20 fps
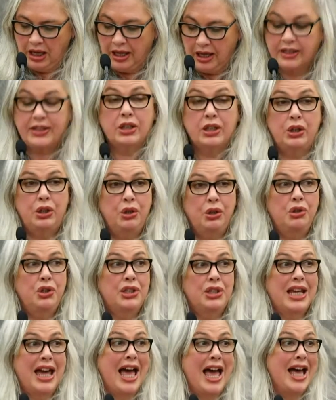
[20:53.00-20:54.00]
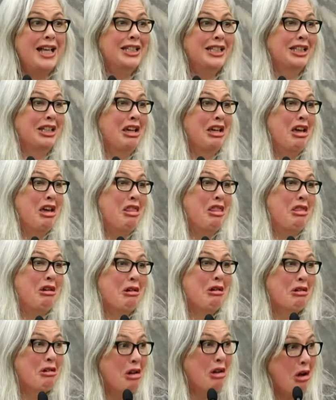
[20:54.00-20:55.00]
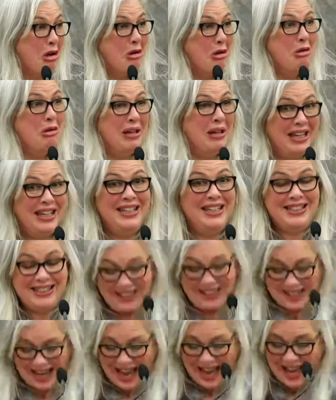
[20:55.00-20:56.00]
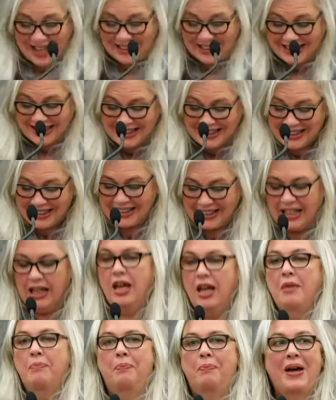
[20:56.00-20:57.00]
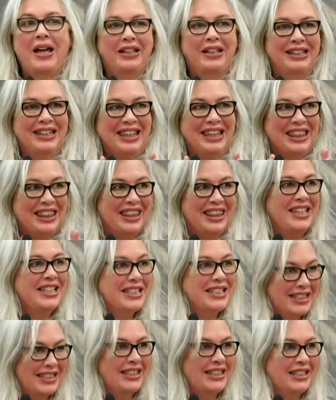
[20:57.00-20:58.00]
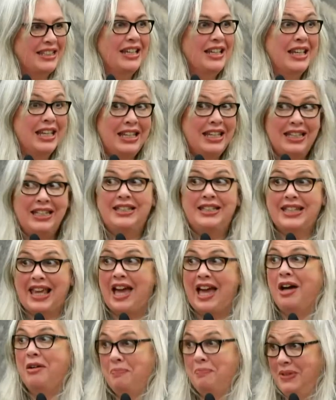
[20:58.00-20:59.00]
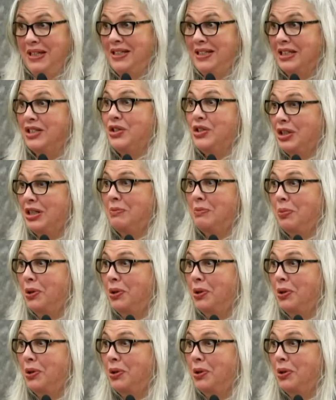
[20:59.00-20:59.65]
It's a huge task, there are no easy answers, but this is our message in a